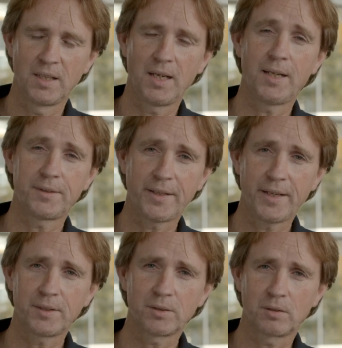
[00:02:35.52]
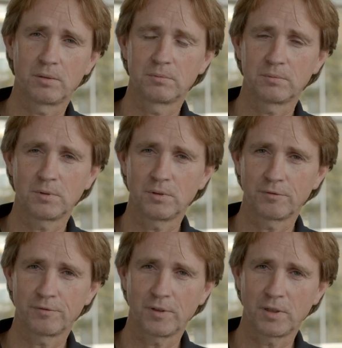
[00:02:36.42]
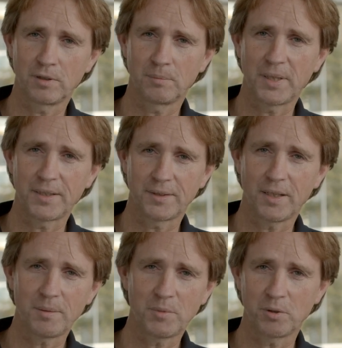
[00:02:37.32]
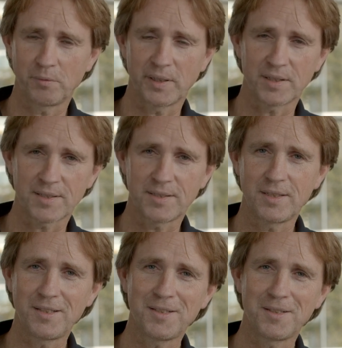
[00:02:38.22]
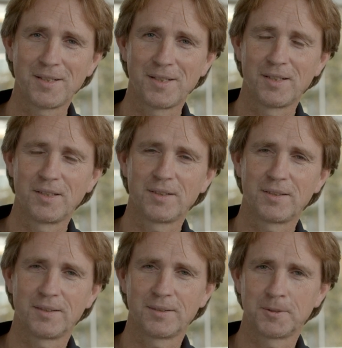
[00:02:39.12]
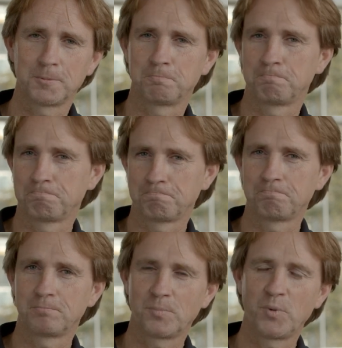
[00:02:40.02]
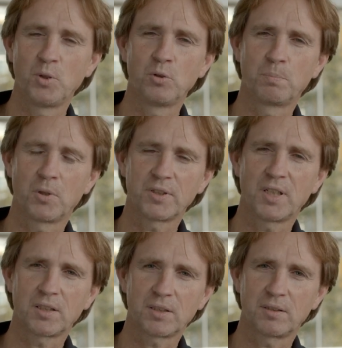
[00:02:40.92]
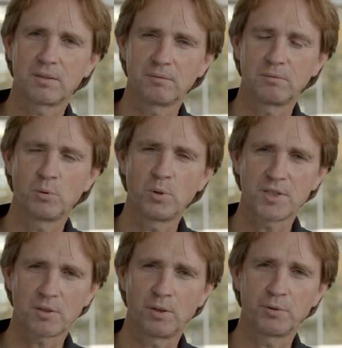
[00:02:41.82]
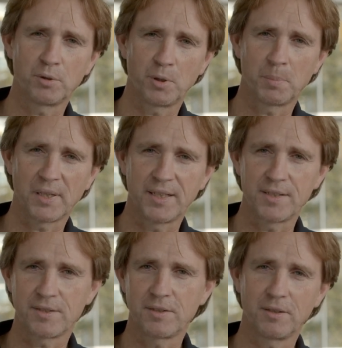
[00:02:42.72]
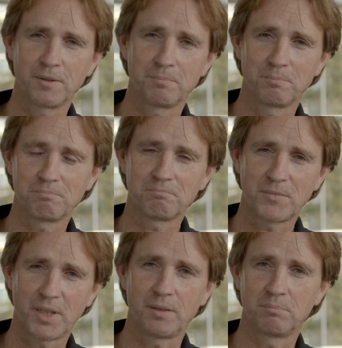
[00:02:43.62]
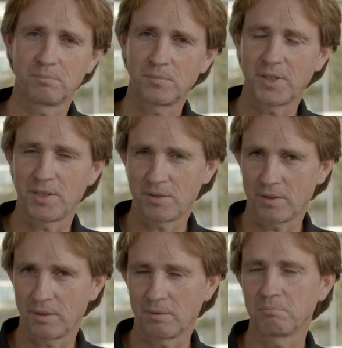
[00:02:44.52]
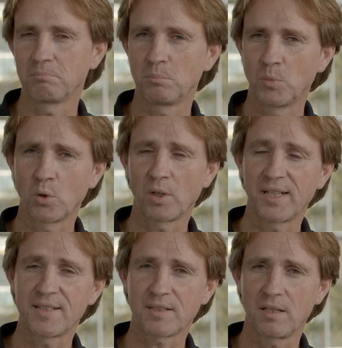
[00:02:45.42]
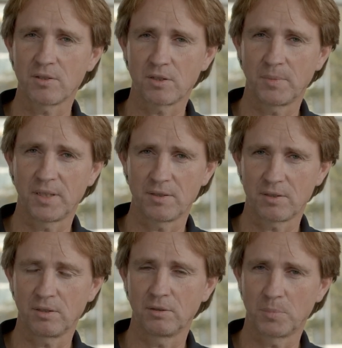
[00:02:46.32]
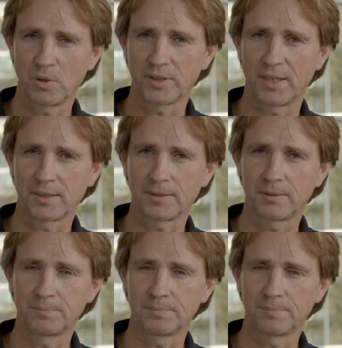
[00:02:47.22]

At the end of my time, you will see the new product who is going to replace then this more or less customized product.